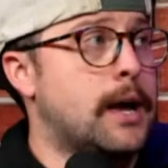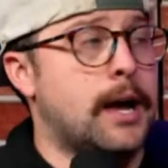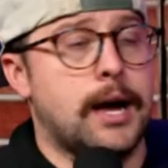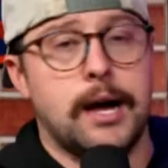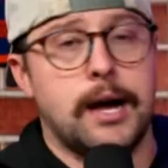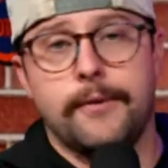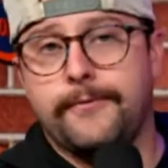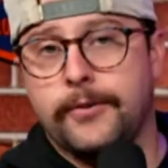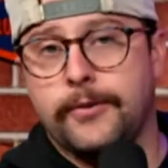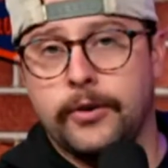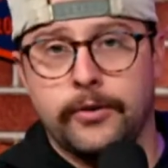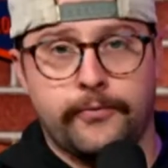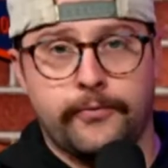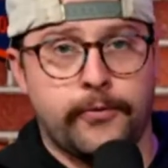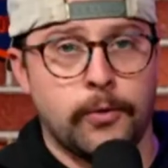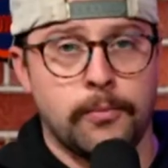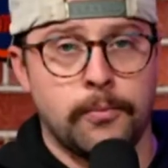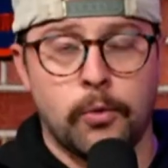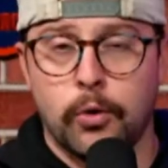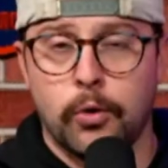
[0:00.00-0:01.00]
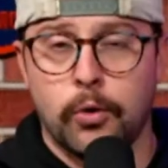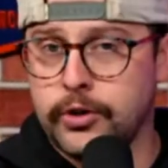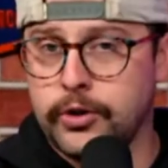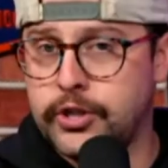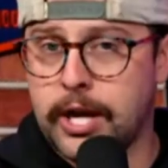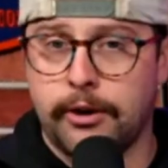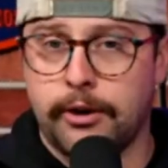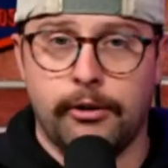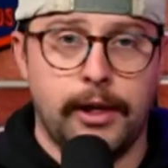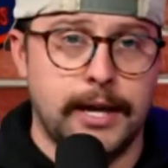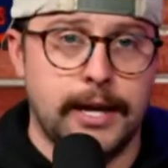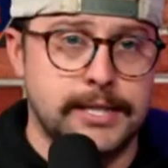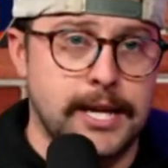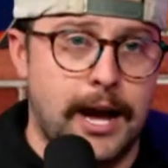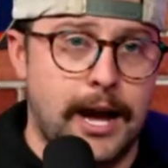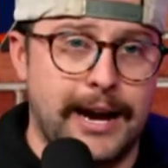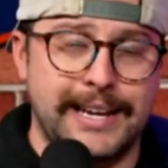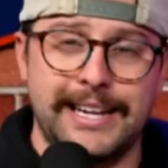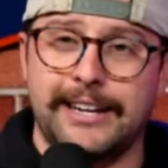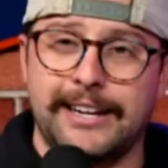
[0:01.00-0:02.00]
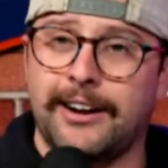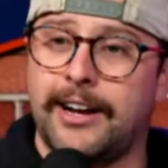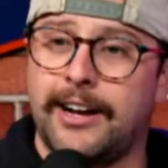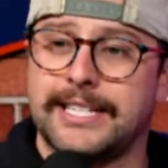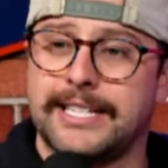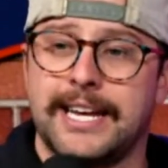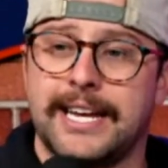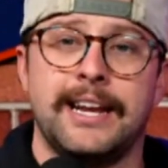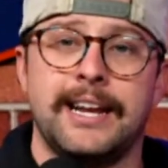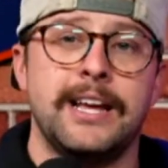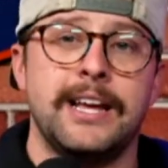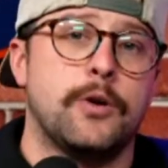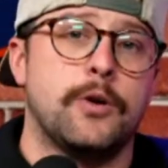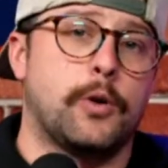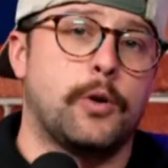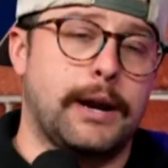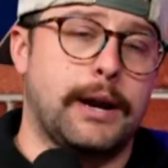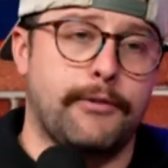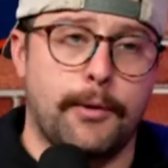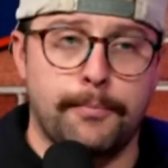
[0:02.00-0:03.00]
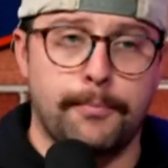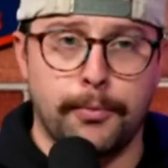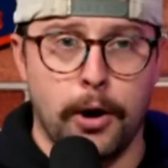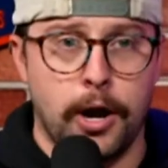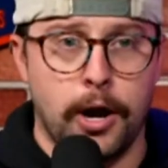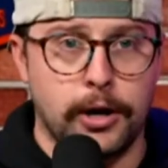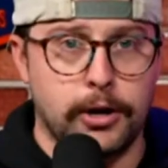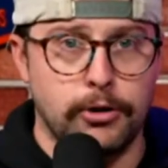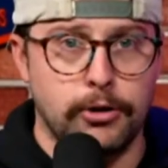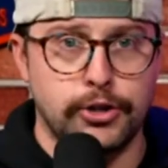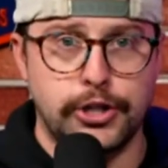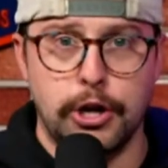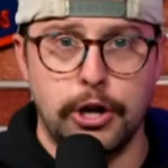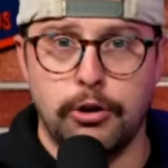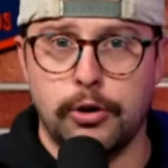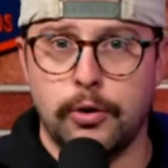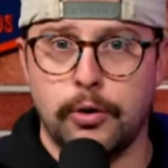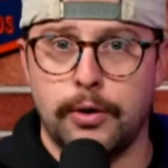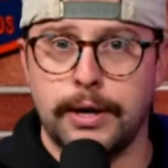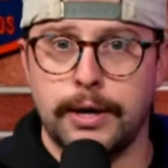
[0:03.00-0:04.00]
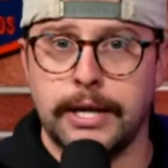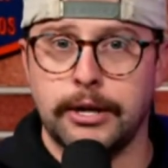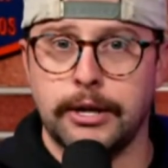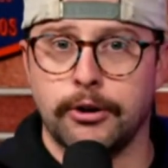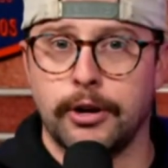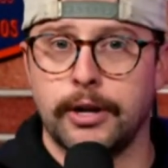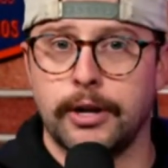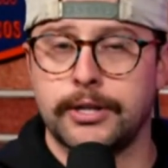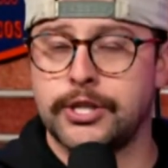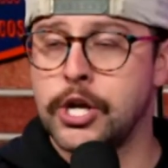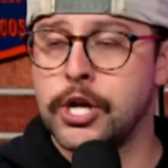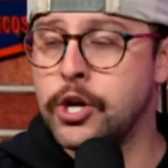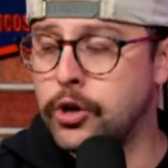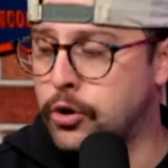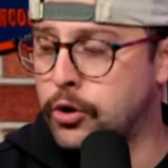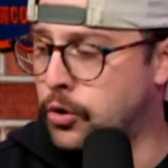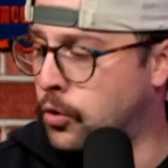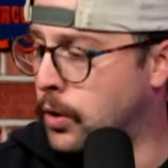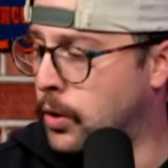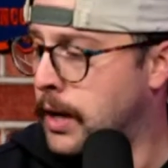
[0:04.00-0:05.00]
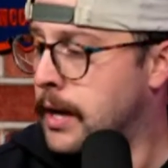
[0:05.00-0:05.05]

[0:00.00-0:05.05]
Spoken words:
for more generalized hockey content. We're going to have our Bronco show going here at 2.